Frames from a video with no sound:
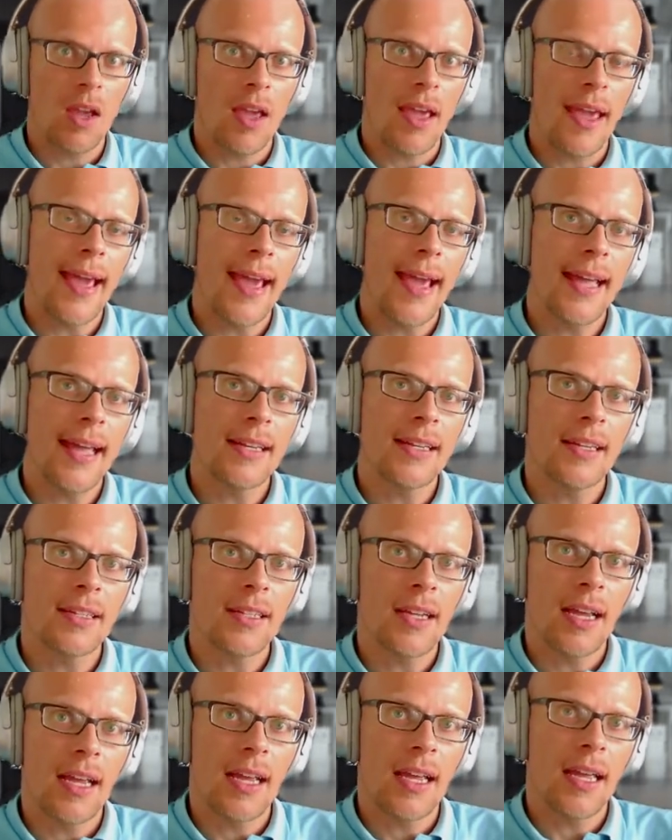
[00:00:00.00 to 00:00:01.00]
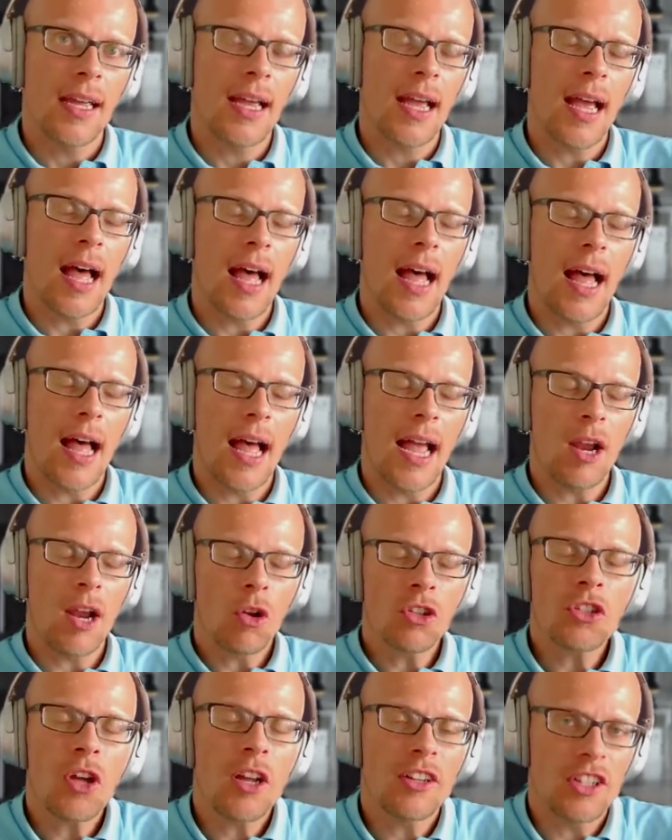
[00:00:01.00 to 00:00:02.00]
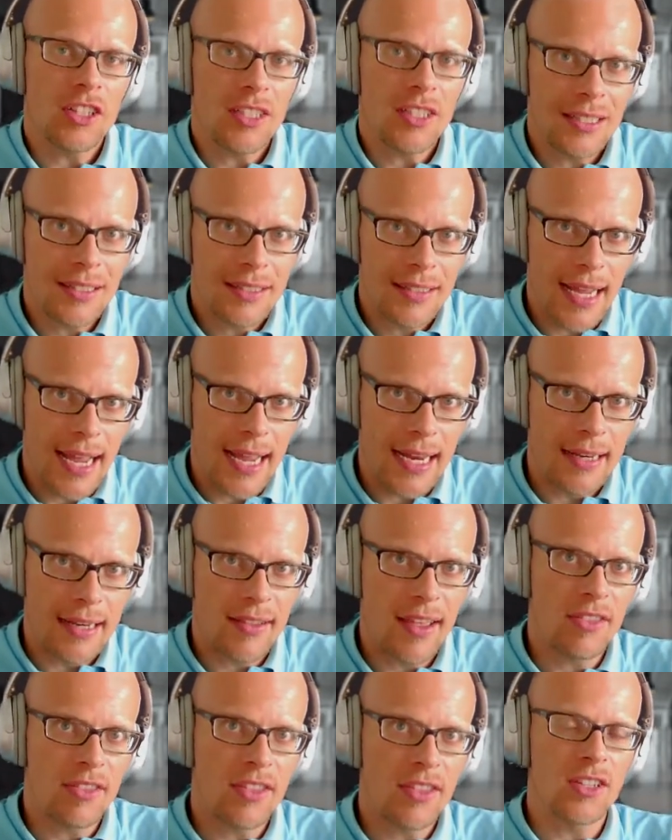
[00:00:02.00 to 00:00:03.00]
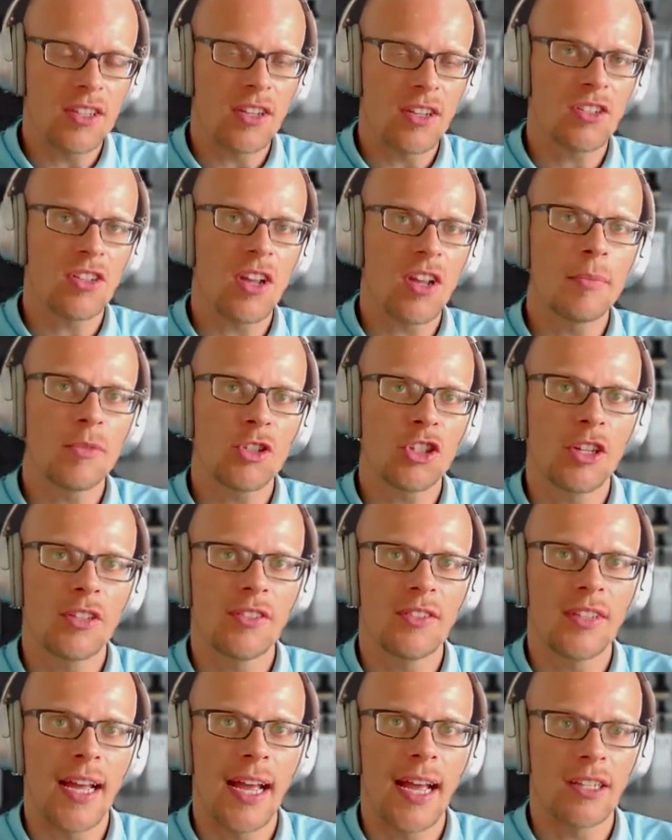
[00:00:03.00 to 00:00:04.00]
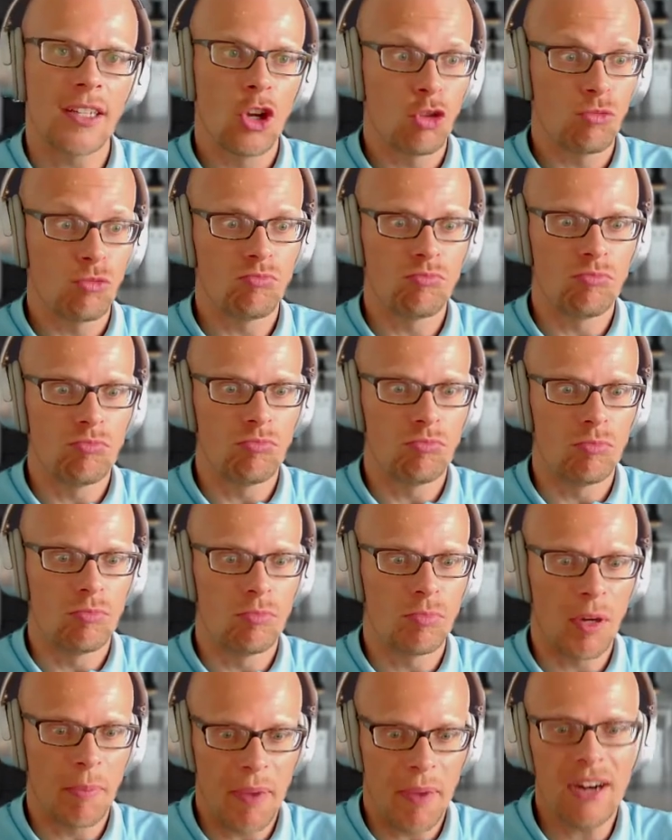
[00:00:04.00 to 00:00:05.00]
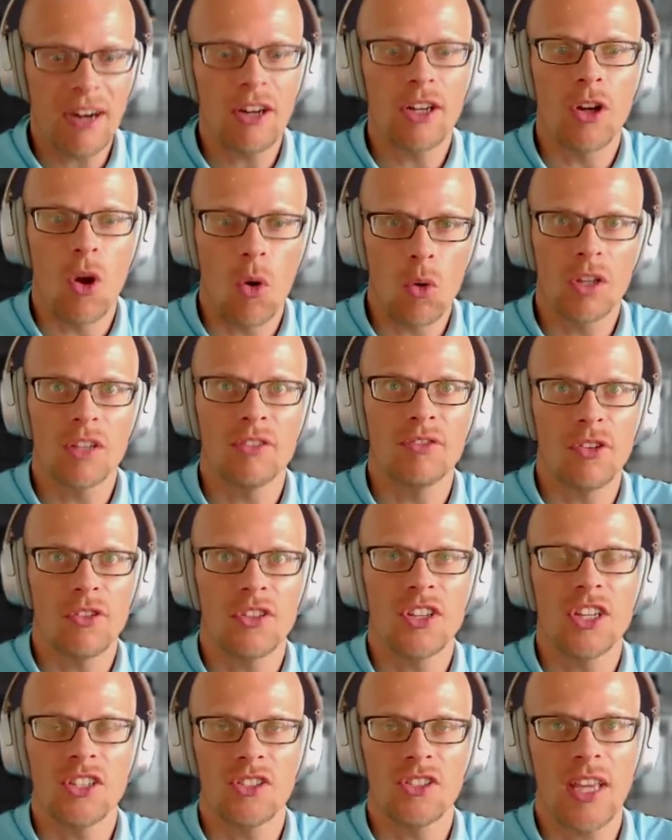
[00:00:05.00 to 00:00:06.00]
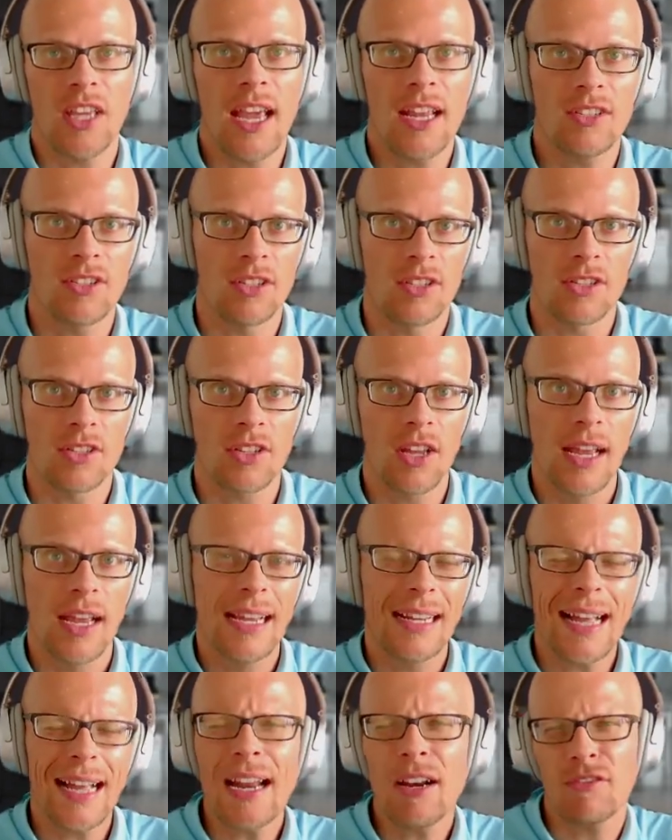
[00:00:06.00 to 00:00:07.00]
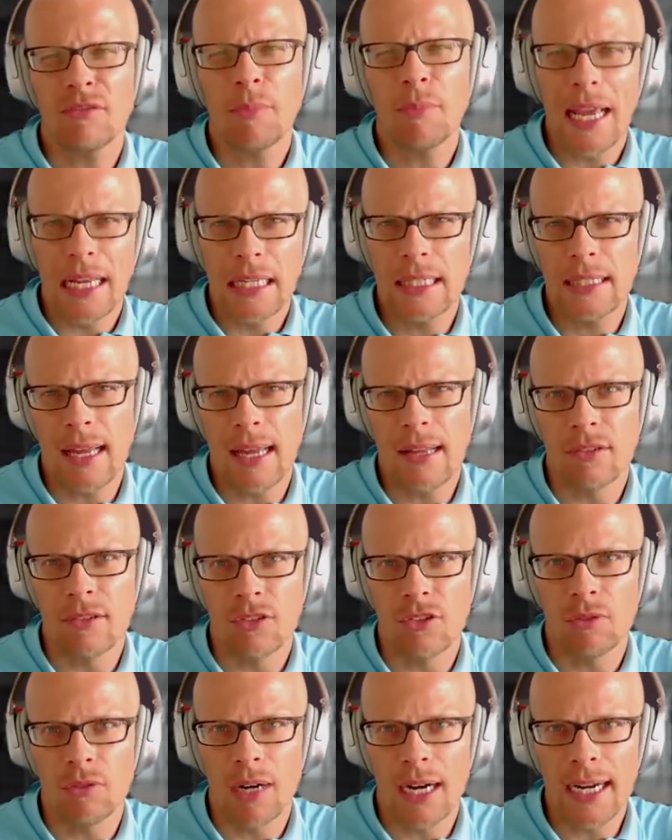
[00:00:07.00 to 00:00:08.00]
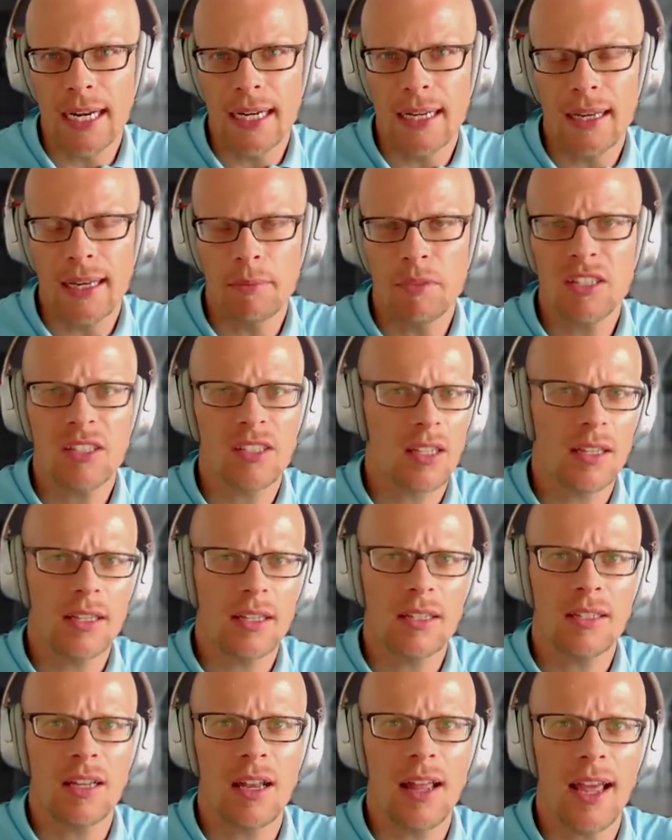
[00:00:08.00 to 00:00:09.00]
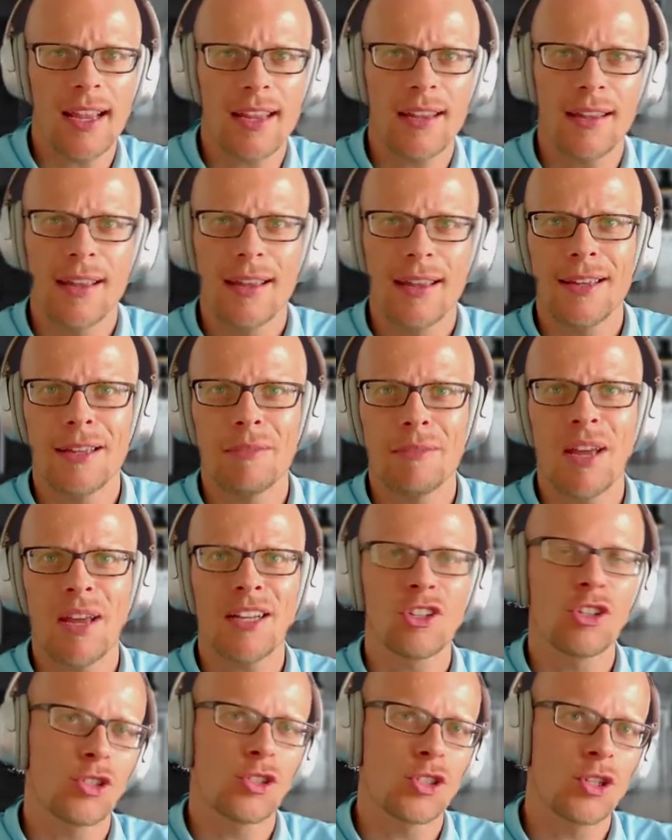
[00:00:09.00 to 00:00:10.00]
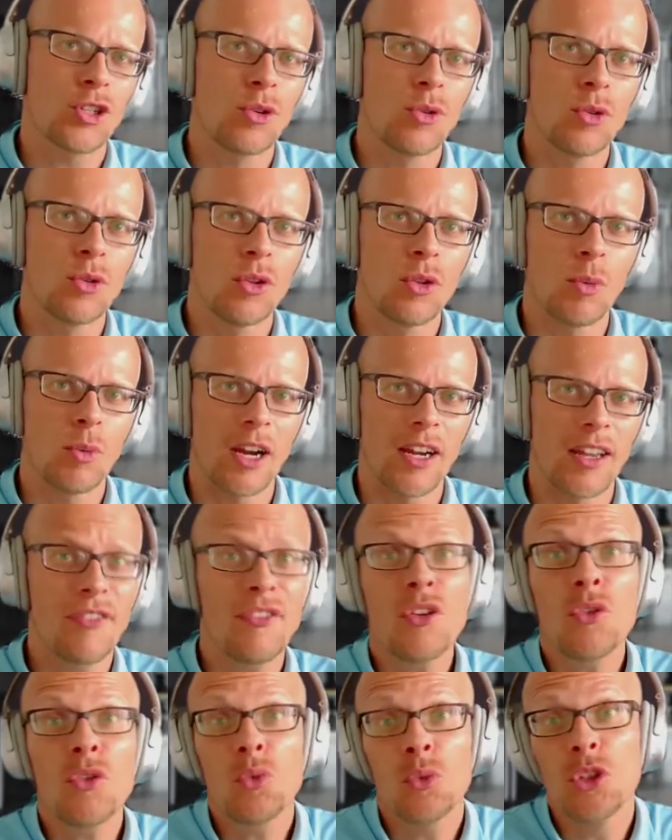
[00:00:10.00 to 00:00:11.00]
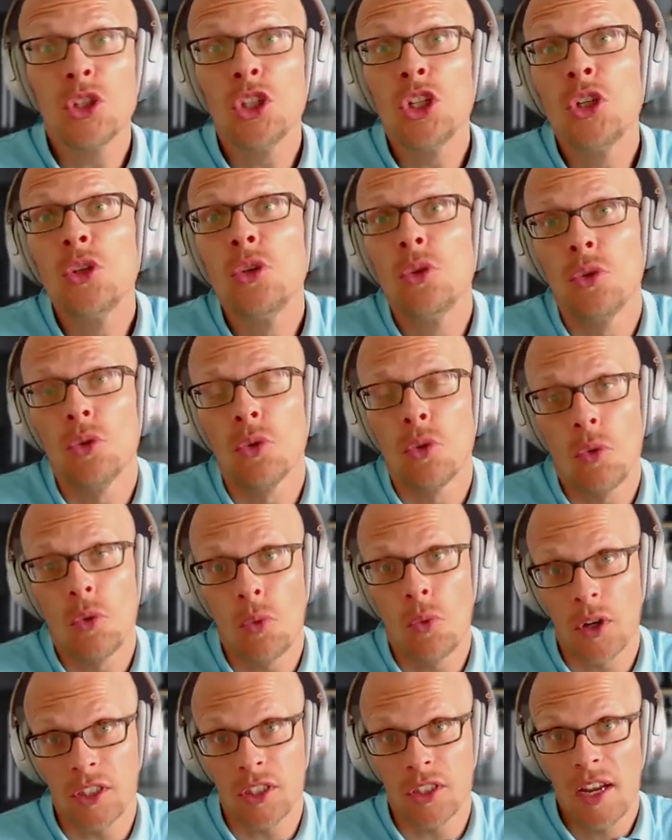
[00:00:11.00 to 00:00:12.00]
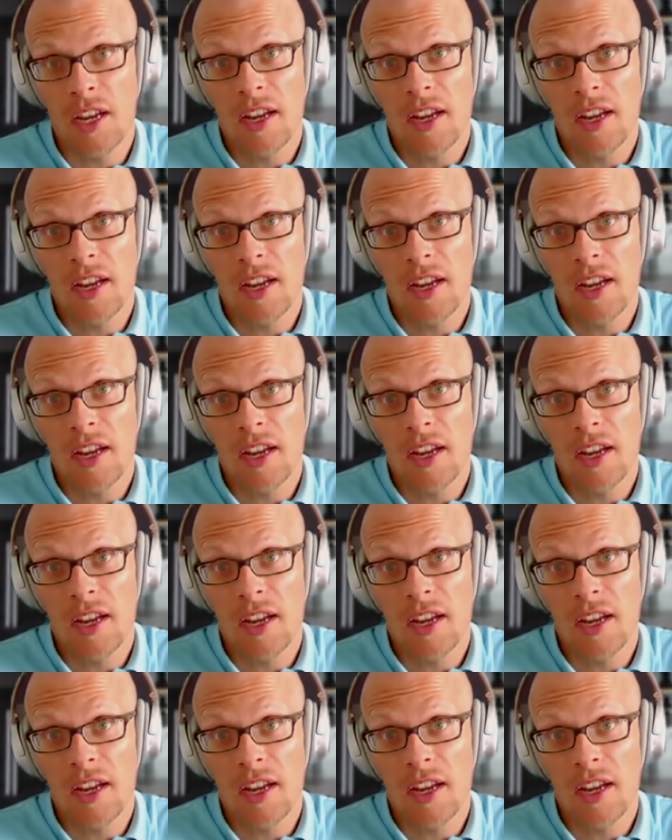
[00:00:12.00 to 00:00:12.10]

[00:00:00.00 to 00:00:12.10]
And I also understand that this assumption that preparing only for these cases kind of makes sense, right? I mean, it's like in medical school where if you knew what